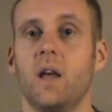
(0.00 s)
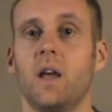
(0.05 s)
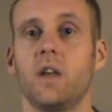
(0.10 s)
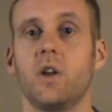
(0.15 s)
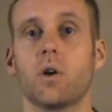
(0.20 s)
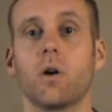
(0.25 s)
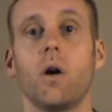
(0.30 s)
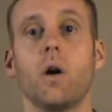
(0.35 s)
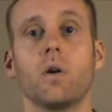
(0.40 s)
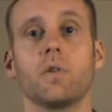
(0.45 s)

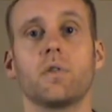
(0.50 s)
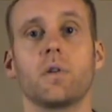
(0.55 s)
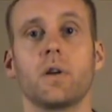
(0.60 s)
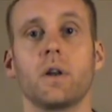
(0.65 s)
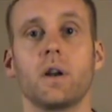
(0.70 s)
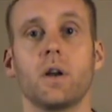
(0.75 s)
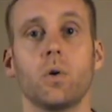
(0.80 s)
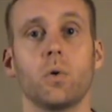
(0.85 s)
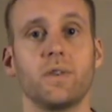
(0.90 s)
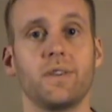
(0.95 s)
You're also
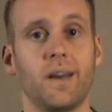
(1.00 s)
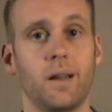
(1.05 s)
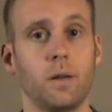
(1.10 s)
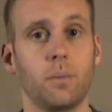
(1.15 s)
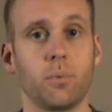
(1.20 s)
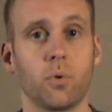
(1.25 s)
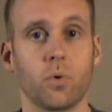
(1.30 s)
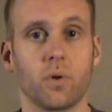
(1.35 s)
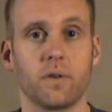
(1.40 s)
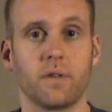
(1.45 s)
going to go
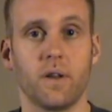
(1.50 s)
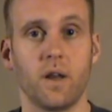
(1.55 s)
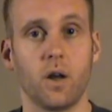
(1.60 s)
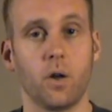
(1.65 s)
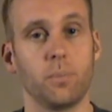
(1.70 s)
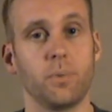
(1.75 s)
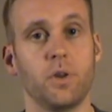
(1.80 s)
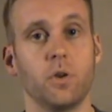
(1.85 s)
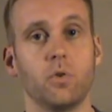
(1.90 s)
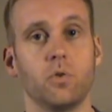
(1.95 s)
Teleport to
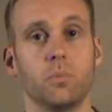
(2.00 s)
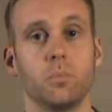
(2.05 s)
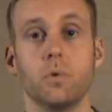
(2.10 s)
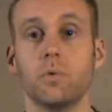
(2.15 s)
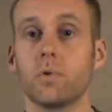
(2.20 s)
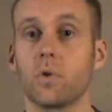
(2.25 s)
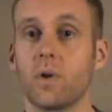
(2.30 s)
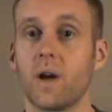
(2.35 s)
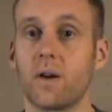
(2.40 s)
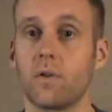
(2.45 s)
help you
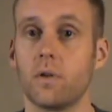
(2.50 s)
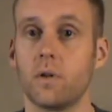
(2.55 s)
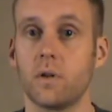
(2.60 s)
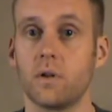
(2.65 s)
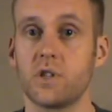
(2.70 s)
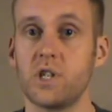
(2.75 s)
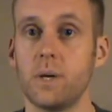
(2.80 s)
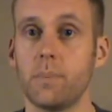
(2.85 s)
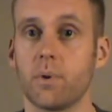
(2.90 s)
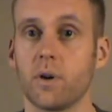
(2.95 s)
move around a little
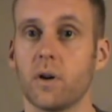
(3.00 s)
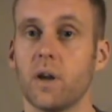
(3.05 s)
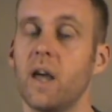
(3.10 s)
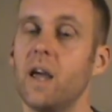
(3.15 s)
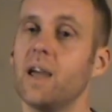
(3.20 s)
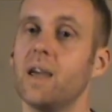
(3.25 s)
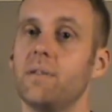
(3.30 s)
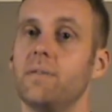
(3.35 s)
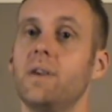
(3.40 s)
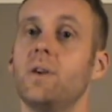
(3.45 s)
cheaper.
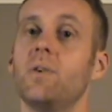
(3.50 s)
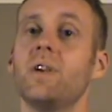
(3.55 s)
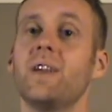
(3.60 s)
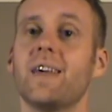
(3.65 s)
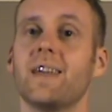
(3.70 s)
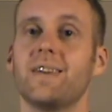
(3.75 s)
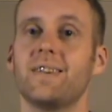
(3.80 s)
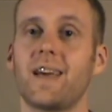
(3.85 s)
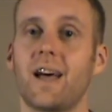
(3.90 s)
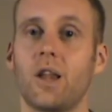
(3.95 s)
If you can
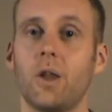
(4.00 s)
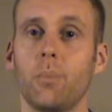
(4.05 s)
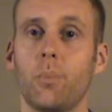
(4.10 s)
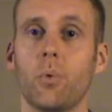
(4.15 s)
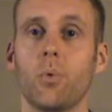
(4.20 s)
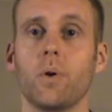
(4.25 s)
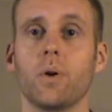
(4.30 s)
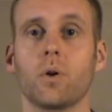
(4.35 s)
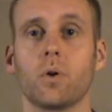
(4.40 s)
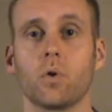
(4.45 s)
get
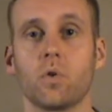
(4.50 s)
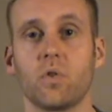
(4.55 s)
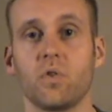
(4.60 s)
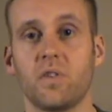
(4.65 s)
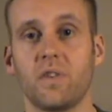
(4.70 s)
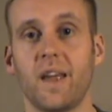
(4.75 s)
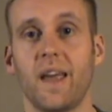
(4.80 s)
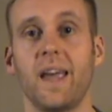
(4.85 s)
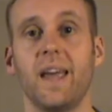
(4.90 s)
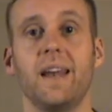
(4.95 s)
Teleport,
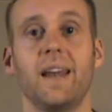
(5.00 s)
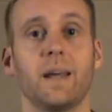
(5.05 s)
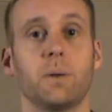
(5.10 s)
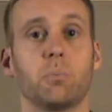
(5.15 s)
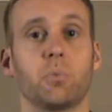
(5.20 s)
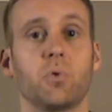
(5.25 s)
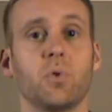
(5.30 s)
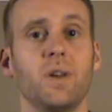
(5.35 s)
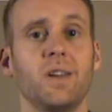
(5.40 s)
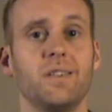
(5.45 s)
Crusade, and
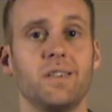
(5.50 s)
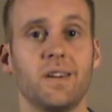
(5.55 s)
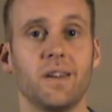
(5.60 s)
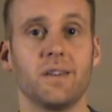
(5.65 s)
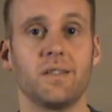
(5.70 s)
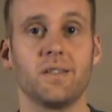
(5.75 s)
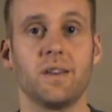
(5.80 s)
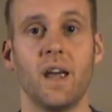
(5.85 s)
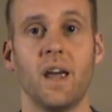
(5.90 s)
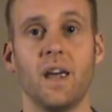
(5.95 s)

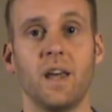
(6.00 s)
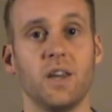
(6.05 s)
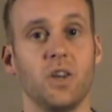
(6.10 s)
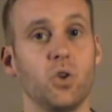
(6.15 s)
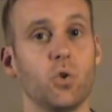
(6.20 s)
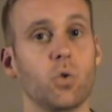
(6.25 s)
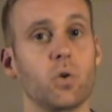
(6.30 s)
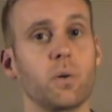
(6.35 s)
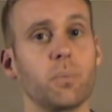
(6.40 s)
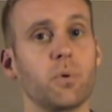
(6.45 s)
Priestess,
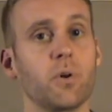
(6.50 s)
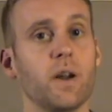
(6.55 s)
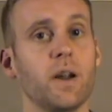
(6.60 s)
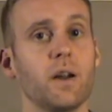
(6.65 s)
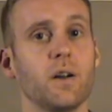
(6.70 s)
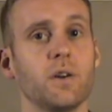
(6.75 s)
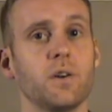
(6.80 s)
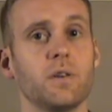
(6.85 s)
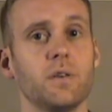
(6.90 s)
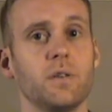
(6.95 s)
your
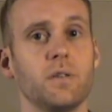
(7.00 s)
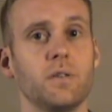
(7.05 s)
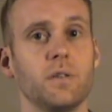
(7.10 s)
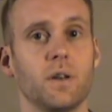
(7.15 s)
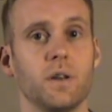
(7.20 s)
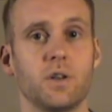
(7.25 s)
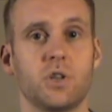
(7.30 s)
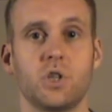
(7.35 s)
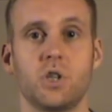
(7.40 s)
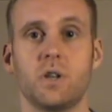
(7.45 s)
prayers
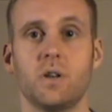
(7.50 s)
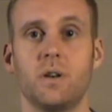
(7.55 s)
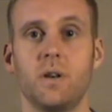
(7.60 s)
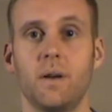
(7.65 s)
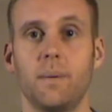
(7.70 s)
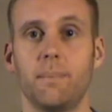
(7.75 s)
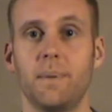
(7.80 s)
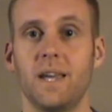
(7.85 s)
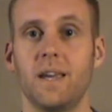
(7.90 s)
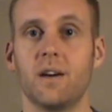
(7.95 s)

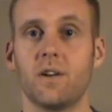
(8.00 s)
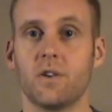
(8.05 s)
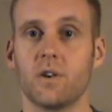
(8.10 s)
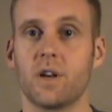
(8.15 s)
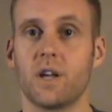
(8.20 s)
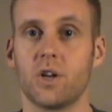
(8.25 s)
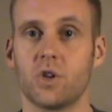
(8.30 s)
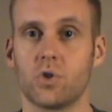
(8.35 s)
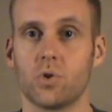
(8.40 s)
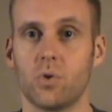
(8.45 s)
should be under
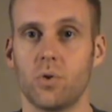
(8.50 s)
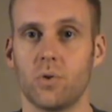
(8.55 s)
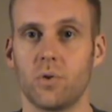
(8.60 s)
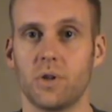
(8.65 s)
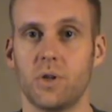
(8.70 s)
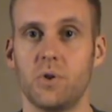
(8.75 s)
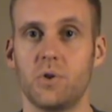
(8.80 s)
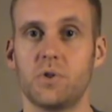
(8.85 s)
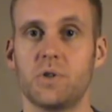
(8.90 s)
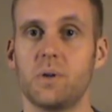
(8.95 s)
control.
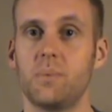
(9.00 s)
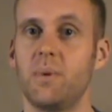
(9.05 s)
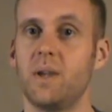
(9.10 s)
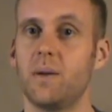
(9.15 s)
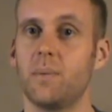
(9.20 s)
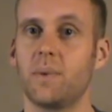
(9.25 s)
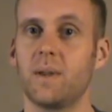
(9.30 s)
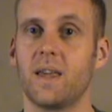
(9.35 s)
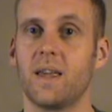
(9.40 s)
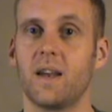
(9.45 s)
You should be
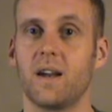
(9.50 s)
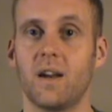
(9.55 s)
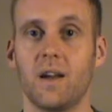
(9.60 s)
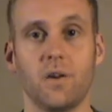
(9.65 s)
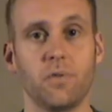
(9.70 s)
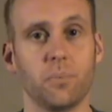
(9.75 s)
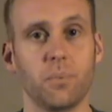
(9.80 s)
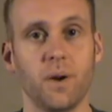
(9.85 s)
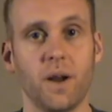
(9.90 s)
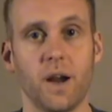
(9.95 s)
able to get
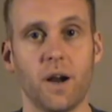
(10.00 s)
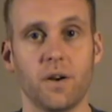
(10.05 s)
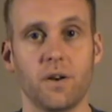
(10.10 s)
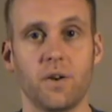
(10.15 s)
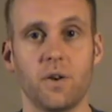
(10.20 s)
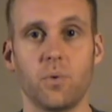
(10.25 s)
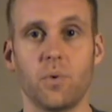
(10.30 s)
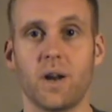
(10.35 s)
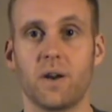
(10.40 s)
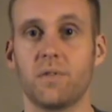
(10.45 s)
enough prayer to
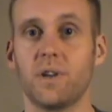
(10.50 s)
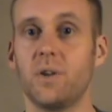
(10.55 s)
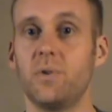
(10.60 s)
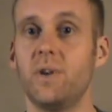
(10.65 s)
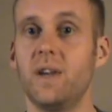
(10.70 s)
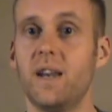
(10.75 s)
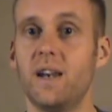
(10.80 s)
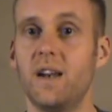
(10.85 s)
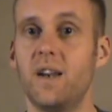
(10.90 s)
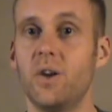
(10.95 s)
do whatever you
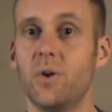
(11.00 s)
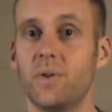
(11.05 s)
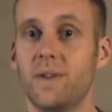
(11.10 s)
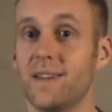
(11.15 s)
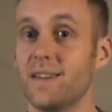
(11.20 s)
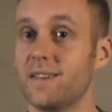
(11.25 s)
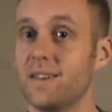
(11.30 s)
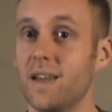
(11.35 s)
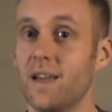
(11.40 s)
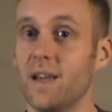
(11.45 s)
need to do in
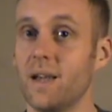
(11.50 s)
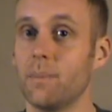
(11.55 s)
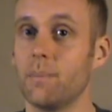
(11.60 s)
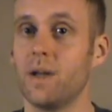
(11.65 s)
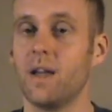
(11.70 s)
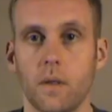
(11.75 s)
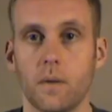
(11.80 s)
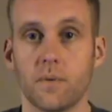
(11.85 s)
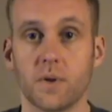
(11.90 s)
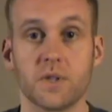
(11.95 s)
this game.
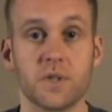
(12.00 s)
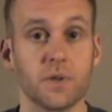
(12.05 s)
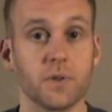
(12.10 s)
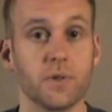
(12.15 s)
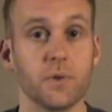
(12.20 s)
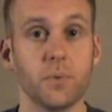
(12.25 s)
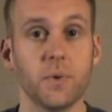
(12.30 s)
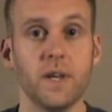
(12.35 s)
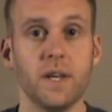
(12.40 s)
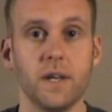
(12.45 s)
For turn
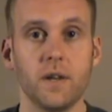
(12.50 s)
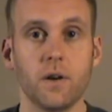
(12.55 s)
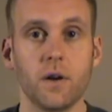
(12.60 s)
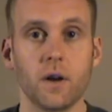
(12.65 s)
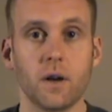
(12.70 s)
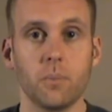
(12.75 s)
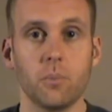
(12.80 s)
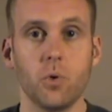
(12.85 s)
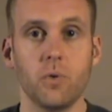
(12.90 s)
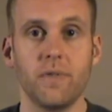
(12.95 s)
3, you're
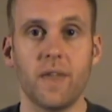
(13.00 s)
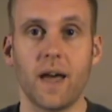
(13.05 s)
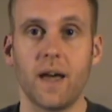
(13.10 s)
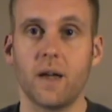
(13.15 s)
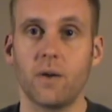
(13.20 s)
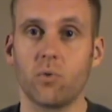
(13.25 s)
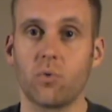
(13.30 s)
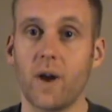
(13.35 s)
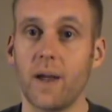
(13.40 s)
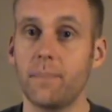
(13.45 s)
going to move
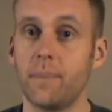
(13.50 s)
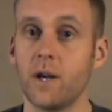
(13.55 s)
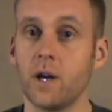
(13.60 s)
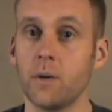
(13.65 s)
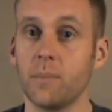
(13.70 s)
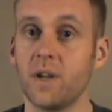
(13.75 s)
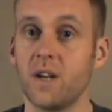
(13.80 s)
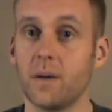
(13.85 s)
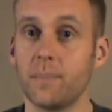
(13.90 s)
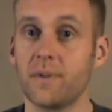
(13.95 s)
that red
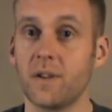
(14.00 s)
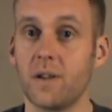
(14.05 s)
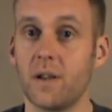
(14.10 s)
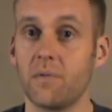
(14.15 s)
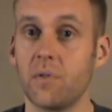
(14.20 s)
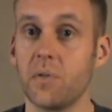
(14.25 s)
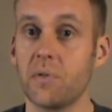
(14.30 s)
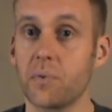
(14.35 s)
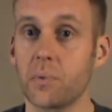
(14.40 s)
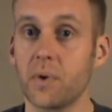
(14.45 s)
pyramid up to
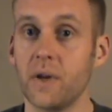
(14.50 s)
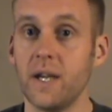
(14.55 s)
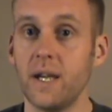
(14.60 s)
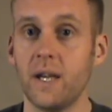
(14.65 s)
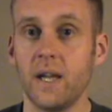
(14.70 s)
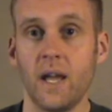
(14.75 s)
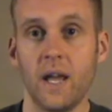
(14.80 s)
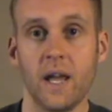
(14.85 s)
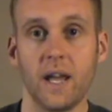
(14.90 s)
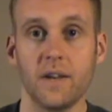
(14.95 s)
level 3, and
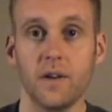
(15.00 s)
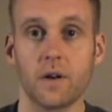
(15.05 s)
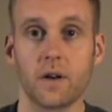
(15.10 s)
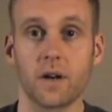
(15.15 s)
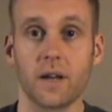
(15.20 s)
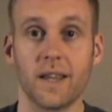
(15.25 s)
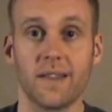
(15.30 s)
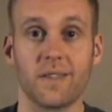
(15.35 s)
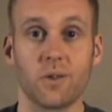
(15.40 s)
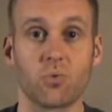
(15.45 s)
you're
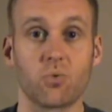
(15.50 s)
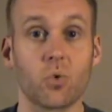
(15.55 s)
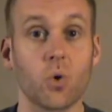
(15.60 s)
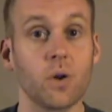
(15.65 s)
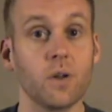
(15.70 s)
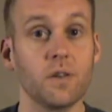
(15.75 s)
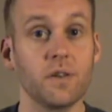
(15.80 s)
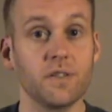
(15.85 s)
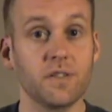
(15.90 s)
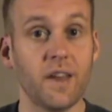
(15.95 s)
going to get the
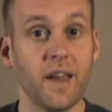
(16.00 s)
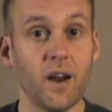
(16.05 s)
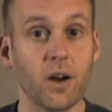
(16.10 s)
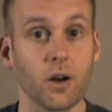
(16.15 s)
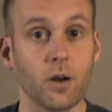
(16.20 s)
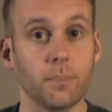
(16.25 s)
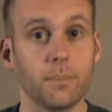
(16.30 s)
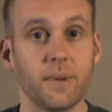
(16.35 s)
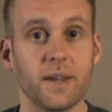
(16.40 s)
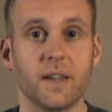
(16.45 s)
Royal
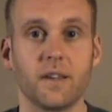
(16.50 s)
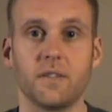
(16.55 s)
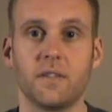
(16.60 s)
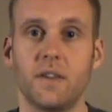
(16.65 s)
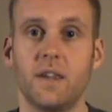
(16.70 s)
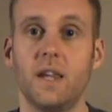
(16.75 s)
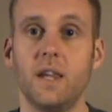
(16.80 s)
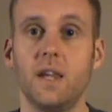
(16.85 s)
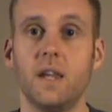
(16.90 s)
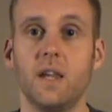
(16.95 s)
Scarab, because
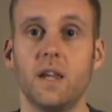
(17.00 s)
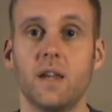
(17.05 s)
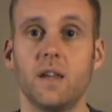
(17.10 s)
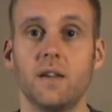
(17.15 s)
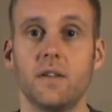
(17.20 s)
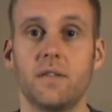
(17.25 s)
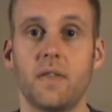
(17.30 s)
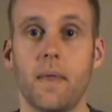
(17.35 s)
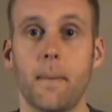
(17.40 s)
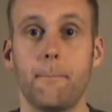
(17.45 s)
he
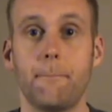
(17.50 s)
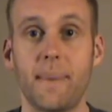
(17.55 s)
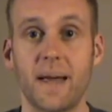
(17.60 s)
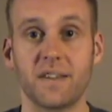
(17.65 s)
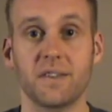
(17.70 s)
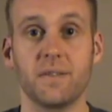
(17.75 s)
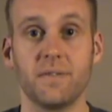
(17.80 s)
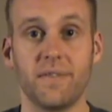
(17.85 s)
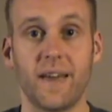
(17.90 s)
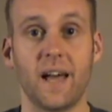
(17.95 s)
is the
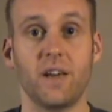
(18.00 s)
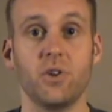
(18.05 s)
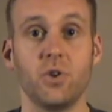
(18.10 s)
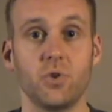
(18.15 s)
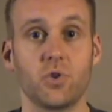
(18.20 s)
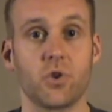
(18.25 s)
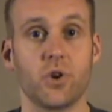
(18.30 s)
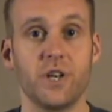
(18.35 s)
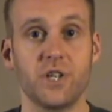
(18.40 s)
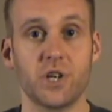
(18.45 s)
best valued
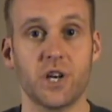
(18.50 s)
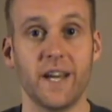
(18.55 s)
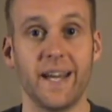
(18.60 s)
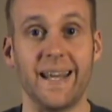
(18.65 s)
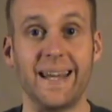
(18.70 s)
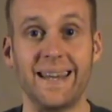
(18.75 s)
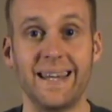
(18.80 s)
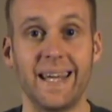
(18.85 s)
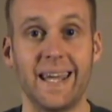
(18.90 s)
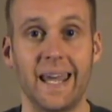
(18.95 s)
creature
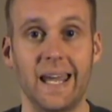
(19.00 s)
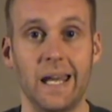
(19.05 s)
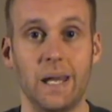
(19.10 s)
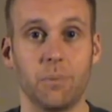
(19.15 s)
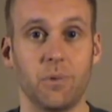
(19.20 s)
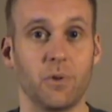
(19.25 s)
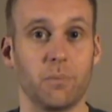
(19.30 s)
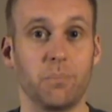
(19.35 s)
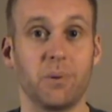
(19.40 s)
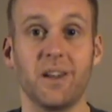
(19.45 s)
in the game.
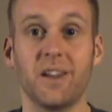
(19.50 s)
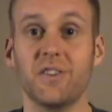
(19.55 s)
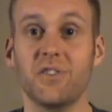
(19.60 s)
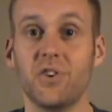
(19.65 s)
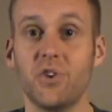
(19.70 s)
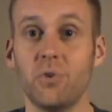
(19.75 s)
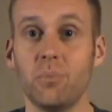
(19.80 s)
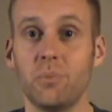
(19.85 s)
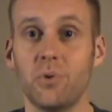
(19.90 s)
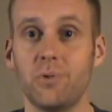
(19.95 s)
The
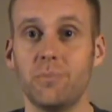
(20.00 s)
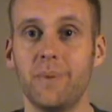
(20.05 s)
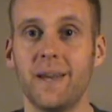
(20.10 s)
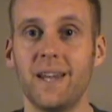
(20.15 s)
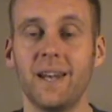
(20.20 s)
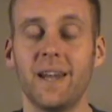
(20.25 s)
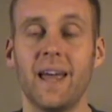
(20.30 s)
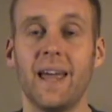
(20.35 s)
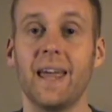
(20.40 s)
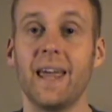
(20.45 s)
+2
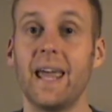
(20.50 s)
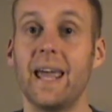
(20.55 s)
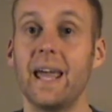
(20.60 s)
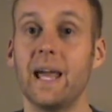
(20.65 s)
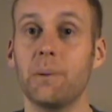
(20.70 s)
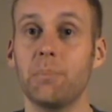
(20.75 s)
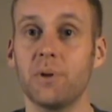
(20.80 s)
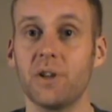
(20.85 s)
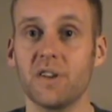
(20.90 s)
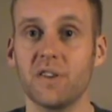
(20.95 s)
movement
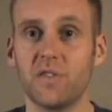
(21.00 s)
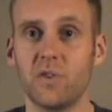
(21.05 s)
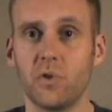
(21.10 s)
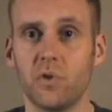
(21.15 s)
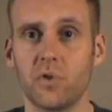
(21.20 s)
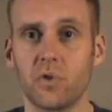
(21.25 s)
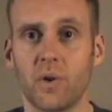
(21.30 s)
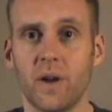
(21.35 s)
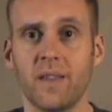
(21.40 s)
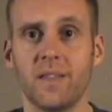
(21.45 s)
and +2
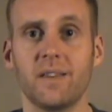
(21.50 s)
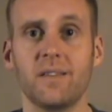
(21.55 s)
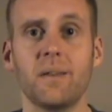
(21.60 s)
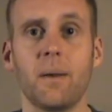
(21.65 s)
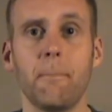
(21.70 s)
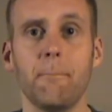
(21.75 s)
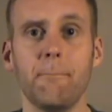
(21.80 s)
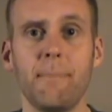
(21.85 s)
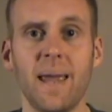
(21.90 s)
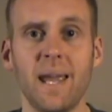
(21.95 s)
strength is
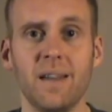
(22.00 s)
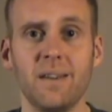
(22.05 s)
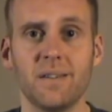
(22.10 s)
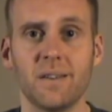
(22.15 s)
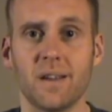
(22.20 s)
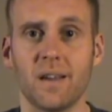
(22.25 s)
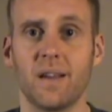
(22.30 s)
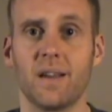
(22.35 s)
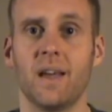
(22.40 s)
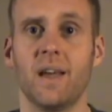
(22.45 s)

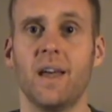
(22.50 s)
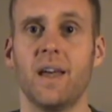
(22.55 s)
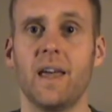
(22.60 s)
amazing.